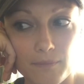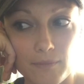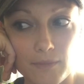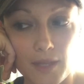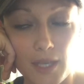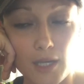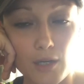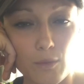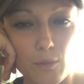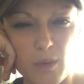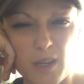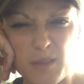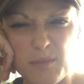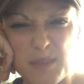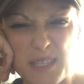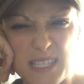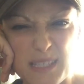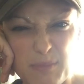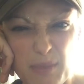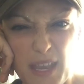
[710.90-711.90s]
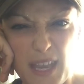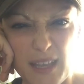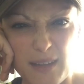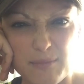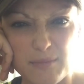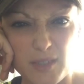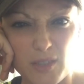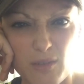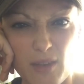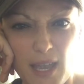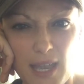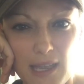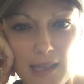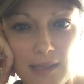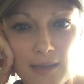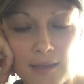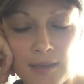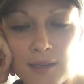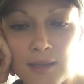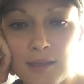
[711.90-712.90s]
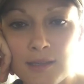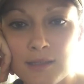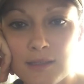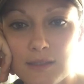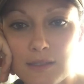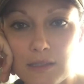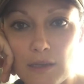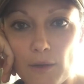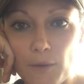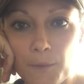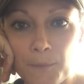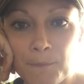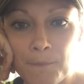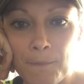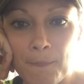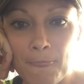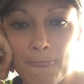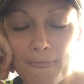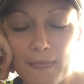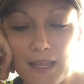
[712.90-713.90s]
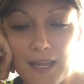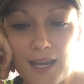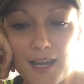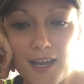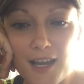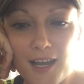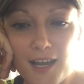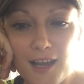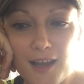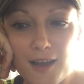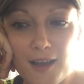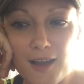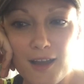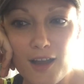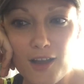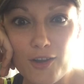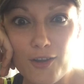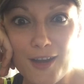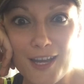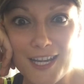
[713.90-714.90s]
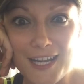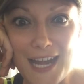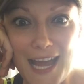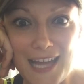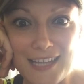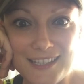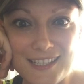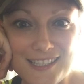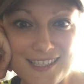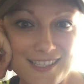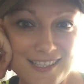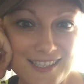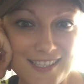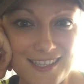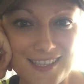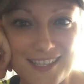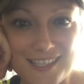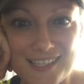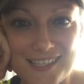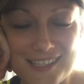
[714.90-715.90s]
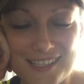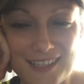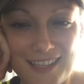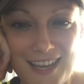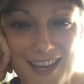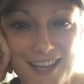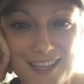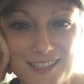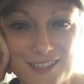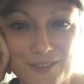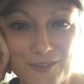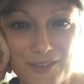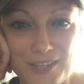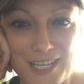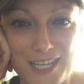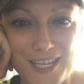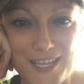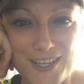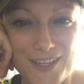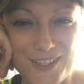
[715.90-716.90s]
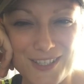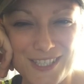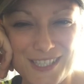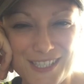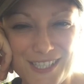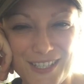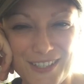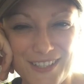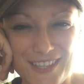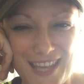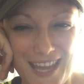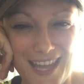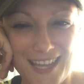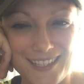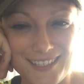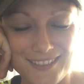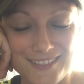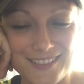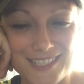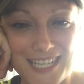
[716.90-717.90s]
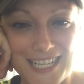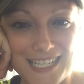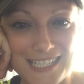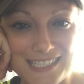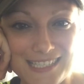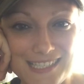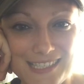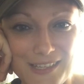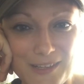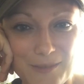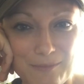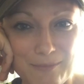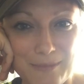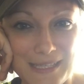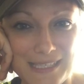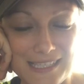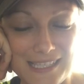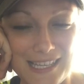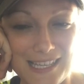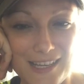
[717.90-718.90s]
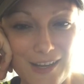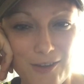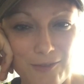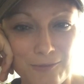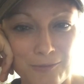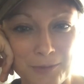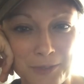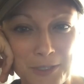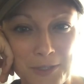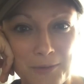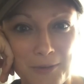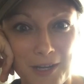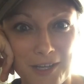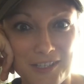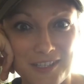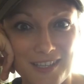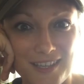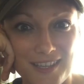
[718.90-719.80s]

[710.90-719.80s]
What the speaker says: They don't want to be spammed, okay? So I'll go ahead and add this to this last video so that you guys don't miss it. Hopefully you watched